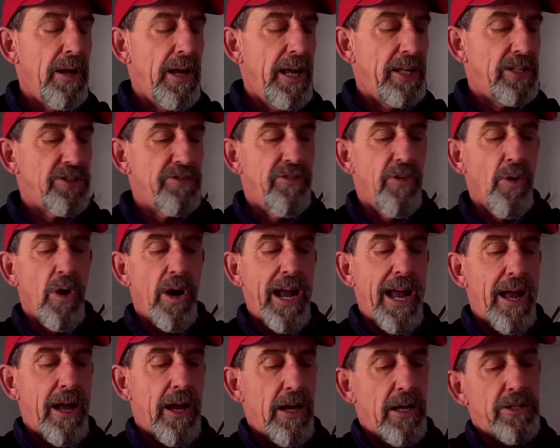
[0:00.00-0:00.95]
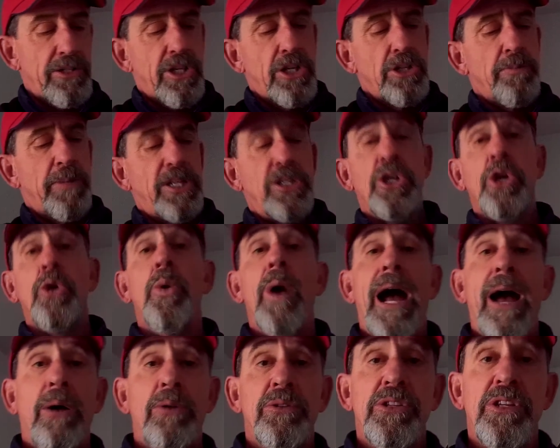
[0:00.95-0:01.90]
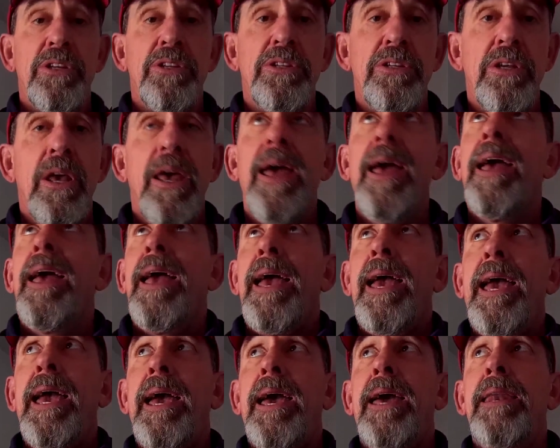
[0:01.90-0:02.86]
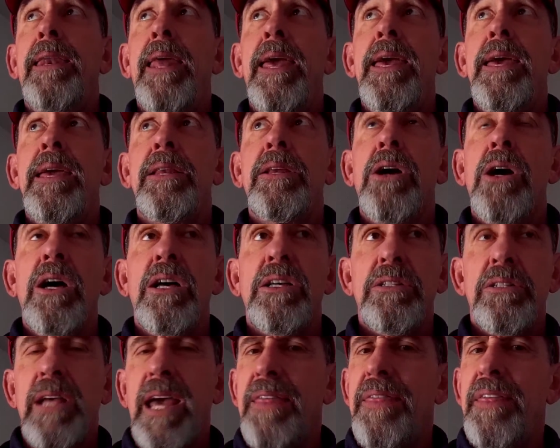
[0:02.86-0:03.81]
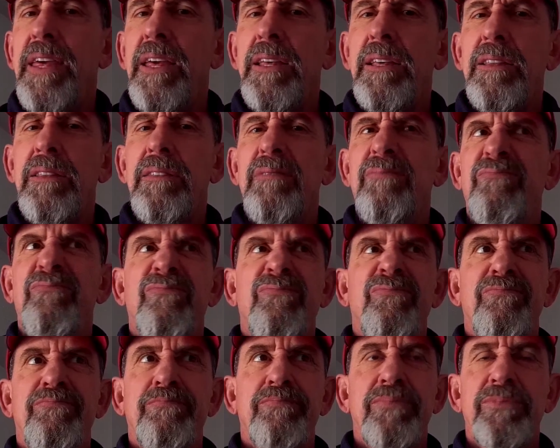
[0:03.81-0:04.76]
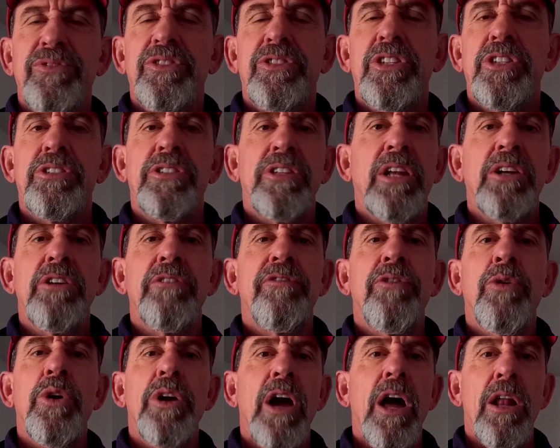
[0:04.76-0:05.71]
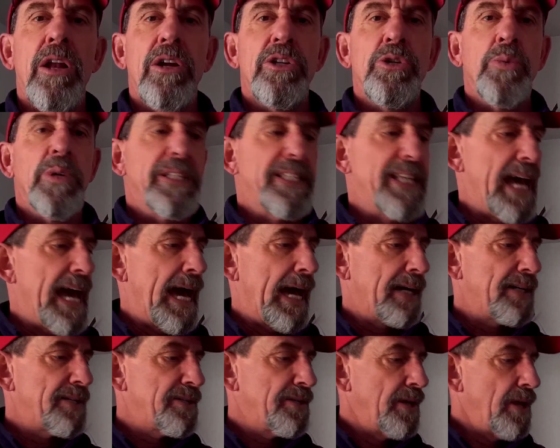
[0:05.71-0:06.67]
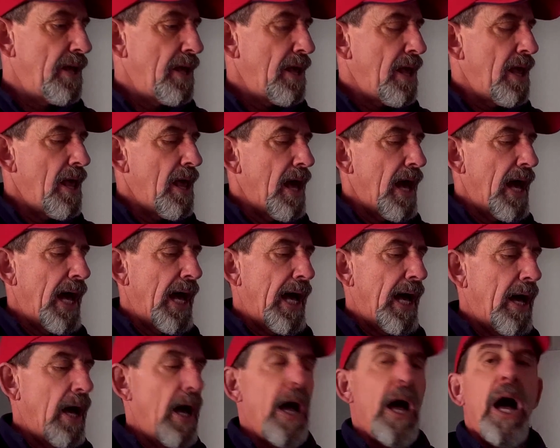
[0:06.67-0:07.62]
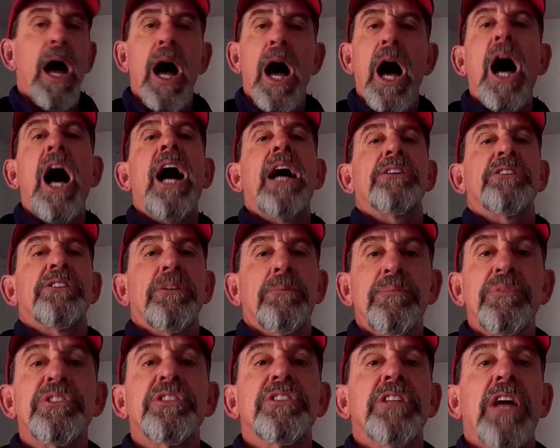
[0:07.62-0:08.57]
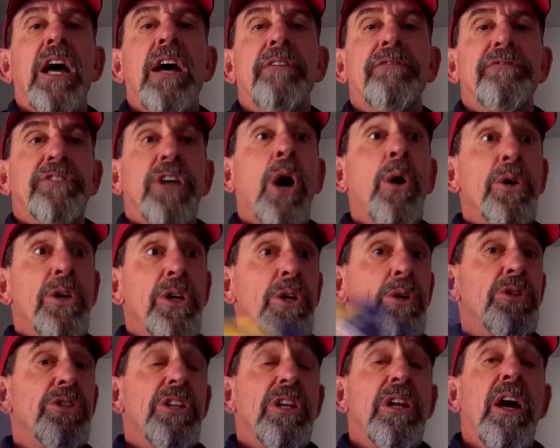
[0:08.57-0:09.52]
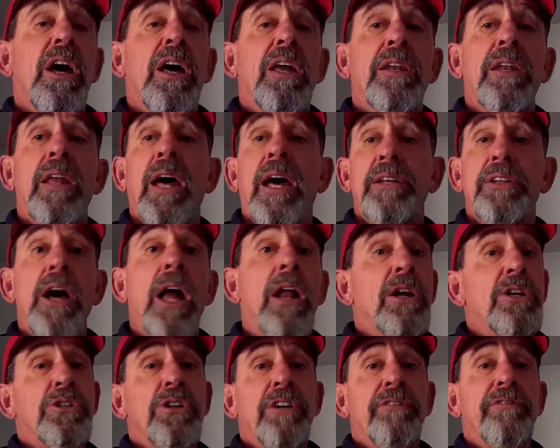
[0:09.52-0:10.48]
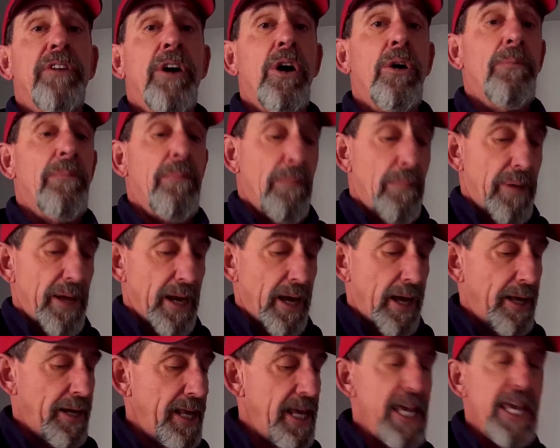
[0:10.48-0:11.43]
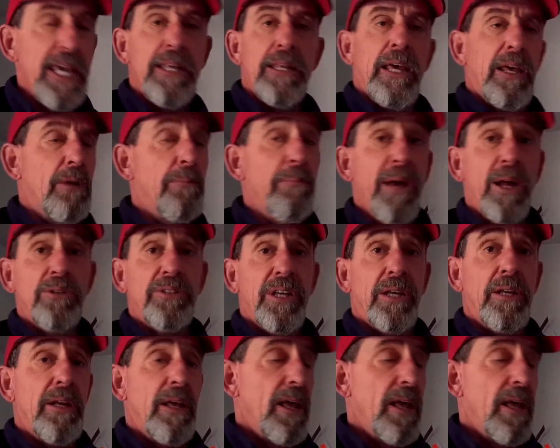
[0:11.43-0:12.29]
It's 2 ounces, and it cost, I think, just under $4 with tax. Awesome stuff. Don't use it on Dollar Tree foam, but on it'll melt it.